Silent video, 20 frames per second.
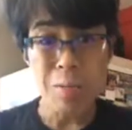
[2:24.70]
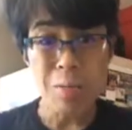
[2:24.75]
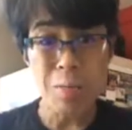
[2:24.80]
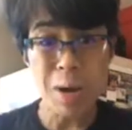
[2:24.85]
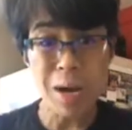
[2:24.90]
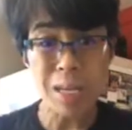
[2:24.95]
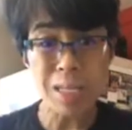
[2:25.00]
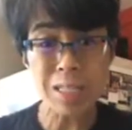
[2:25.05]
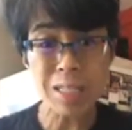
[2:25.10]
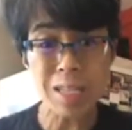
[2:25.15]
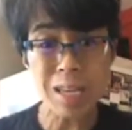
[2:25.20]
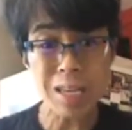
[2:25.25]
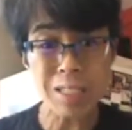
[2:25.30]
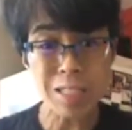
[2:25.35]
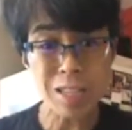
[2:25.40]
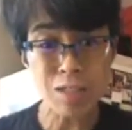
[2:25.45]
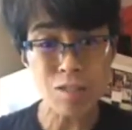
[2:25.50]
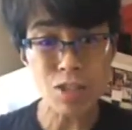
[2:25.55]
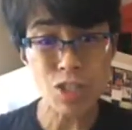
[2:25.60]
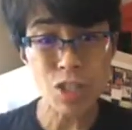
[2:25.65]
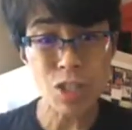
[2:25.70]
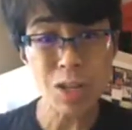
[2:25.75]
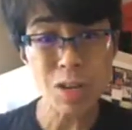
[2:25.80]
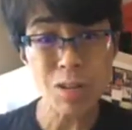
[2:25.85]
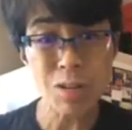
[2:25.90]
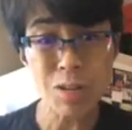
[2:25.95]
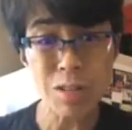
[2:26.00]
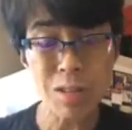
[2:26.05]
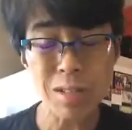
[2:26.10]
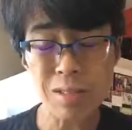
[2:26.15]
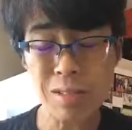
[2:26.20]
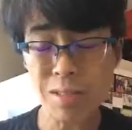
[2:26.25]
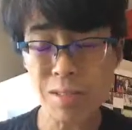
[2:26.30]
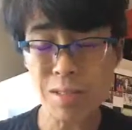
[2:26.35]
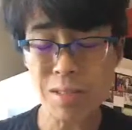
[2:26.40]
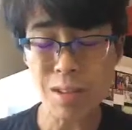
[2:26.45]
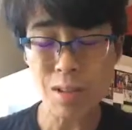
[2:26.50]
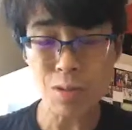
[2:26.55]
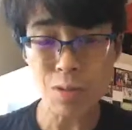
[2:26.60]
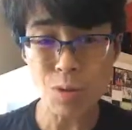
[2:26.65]
But as I've shared in
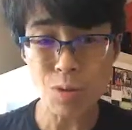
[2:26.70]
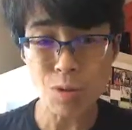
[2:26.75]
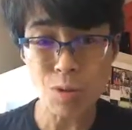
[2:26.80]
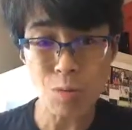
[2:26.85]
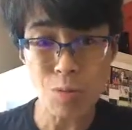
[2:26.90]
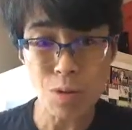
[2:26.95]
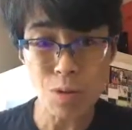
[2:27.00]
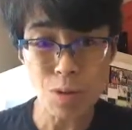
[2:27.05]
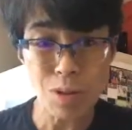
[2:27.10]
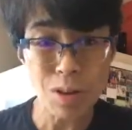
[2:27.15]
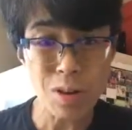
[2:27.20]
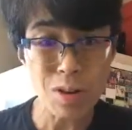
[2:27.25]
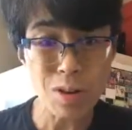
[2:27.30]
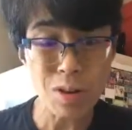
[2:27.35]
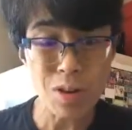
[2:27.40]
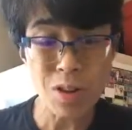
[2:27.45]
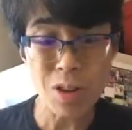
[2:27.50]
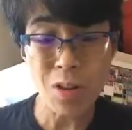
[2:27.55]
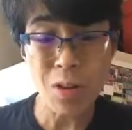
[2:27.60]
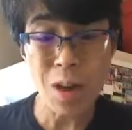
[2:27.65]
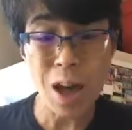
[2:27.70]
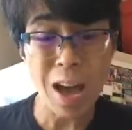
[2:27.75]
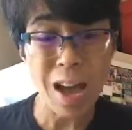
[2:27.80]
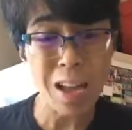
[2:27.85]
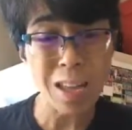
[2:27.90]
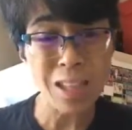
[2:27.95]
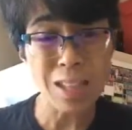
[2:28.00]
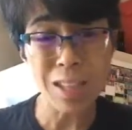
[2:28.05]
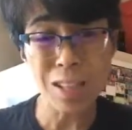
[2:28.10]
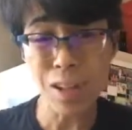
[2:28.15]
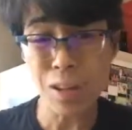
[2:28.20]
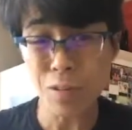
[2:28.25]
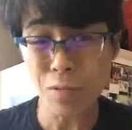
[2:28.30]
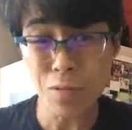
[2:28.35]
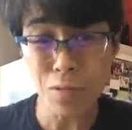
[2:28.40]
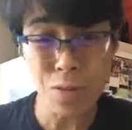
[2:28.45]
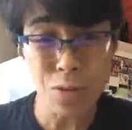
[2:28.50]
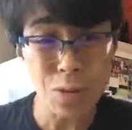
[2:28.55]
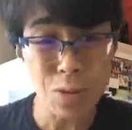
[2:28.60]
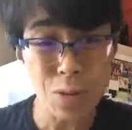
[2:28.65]
the group earlier, I love
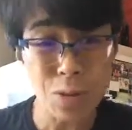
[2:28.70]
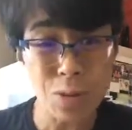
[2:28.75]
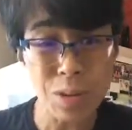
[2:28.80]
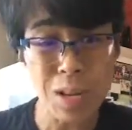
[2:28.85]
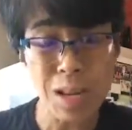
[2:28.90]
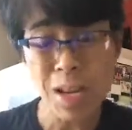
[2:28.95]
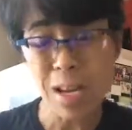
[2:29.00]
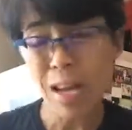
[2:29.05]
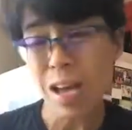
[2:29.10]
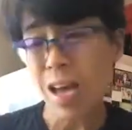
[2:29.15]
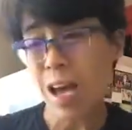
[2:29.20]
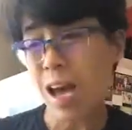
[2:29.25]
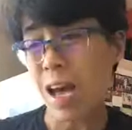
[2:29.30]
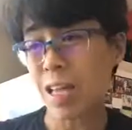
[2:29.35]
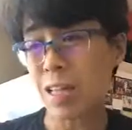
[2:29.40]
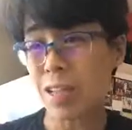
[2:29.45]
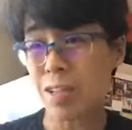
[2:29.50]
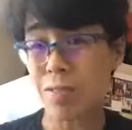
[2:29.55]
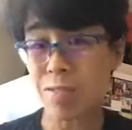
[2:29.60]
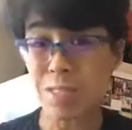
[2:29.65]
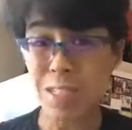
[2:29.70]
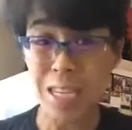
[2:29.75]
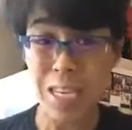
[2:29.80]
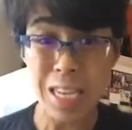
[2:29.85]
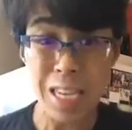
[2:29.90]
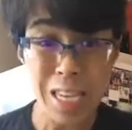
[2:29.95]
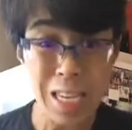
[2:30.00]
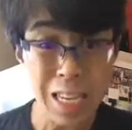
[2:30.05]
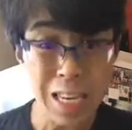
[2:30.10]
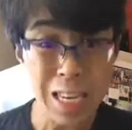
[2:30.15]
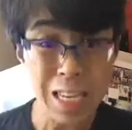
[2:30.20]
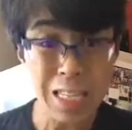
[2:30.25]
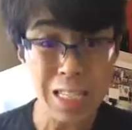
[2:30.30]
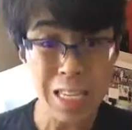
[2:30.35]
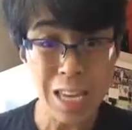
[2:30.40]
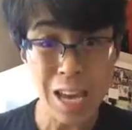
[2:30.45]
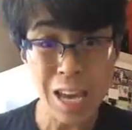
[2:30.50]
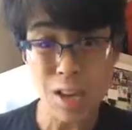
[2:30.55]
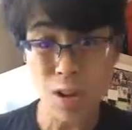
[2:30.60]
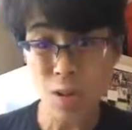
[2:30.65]
food. I love to
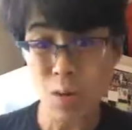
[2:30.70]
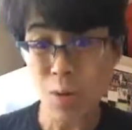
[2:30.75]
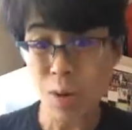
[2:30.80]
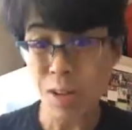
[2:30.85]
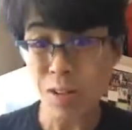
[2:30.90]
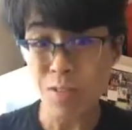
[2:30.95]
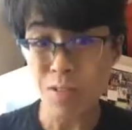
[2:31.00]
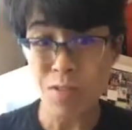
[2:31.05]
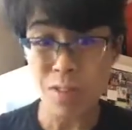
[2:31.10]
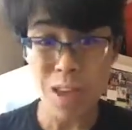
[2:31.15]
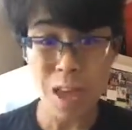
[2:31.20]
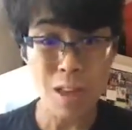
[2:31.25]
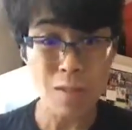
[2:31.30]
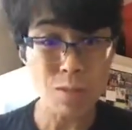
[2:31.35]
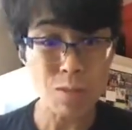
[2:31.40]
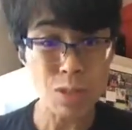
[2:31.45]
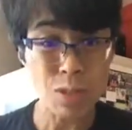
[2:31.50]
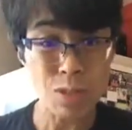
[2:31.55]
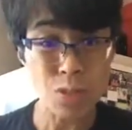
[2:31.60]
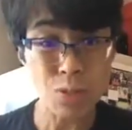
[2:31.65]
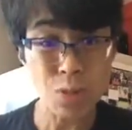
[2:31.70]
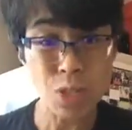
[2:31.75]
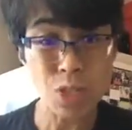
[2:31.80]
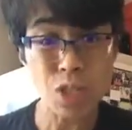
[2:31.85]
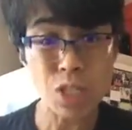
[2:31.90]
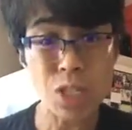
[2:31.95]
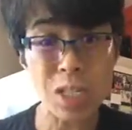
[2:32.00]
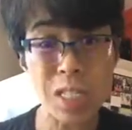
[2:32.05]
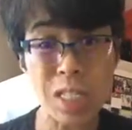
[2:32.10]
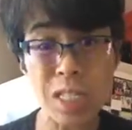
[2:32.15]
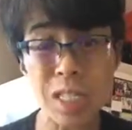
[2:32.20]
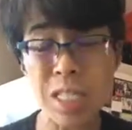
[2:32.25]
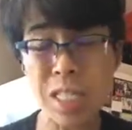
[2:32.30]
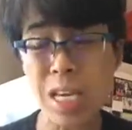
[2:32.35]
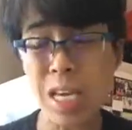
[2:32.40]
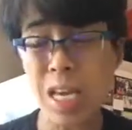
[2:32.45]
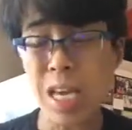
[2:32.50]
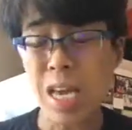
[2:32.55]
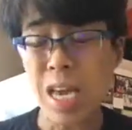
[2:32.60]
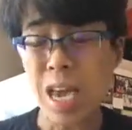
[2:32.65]
eat. I don't want to have restrictions,
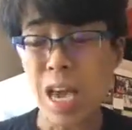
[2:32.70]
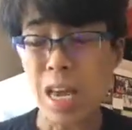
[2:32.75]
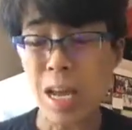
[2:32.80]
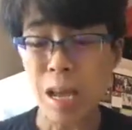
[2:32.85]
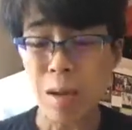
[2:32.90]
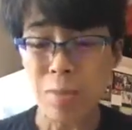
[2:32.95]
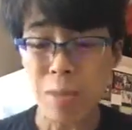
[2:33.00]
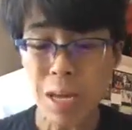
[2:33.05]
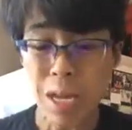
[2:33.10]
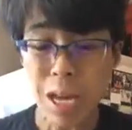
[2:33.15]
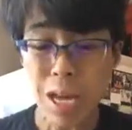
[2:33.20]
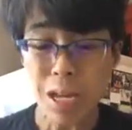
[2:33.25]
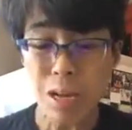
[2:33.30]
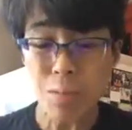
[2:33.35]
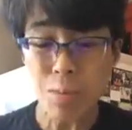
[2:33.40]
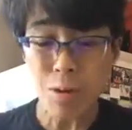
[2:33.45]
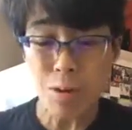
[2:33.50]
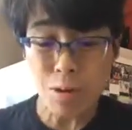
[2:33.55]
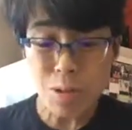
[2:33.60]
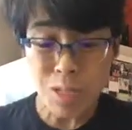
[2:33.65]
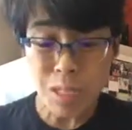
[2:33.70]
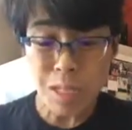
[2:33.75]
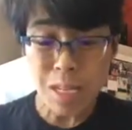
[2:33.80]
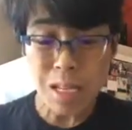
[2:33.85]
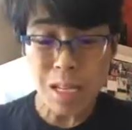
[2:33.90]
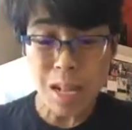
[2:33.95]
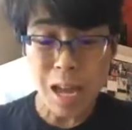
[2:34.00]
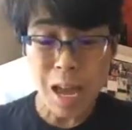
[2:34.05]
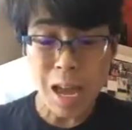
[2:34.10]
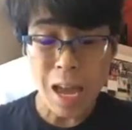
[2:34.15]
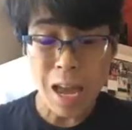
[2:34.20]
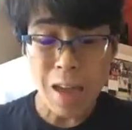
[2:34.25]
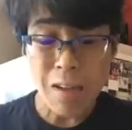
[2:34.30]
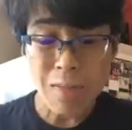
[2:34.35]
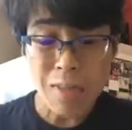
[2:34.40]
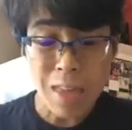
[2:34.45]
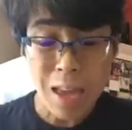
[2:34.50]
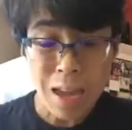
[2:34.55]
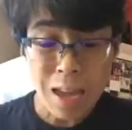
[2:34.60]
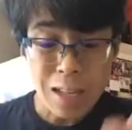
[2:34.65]
and I'm the kind of person, I
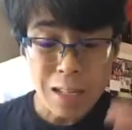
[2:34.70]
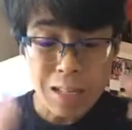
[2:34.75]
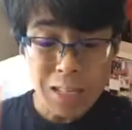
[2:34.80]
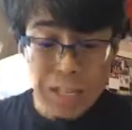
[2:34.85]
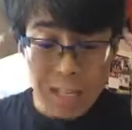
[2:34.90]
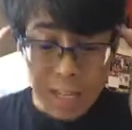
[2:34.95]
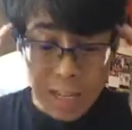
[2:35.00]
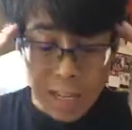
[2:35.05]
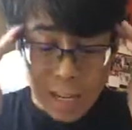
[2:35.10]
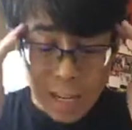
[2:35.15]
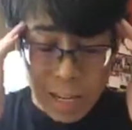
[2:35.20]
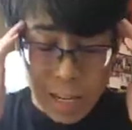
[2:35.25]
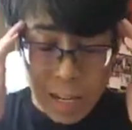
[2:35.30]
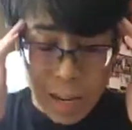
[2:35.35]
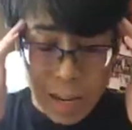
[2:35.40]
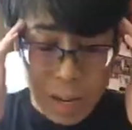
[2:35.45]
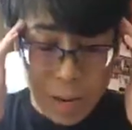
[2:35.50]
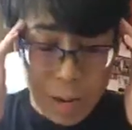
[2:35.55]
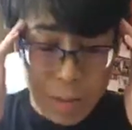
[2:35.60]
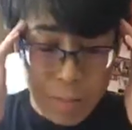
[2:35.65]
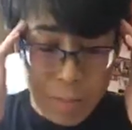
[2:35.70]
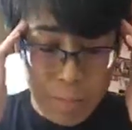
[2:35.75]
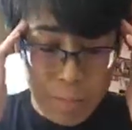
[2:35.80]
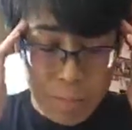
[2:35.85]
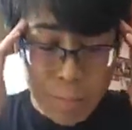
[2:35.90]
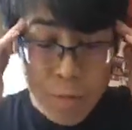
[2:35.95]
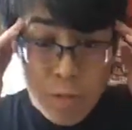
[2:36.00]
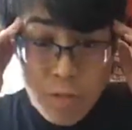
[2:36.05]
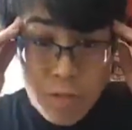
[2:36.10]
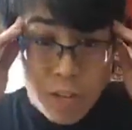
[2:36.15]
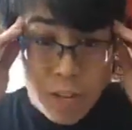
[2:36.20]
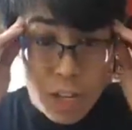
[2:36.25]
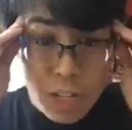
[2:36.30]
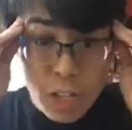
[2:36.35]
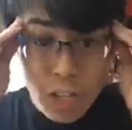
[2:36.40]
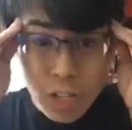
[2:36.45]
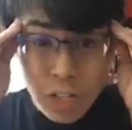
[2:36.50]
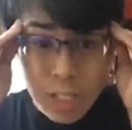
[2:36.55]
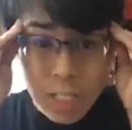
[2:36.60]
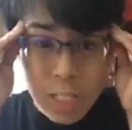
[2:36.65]
have that
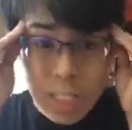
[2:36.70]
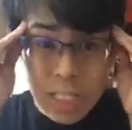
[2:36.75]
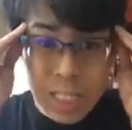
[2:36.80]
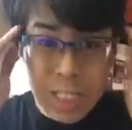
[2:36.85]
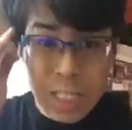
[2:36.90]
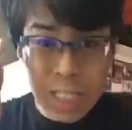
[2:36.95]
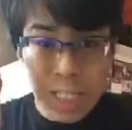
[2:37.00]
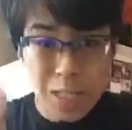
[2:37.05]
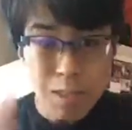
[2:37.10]
perfectionistic